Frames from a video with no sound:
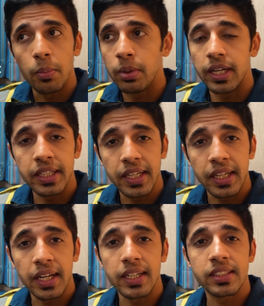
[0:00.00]
plane
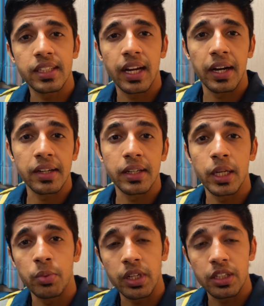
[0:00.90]
tickets and
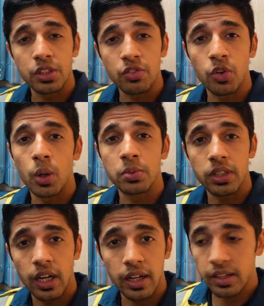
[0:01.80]
immigration forms
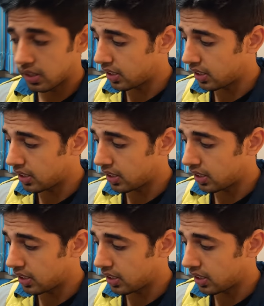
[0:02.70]
are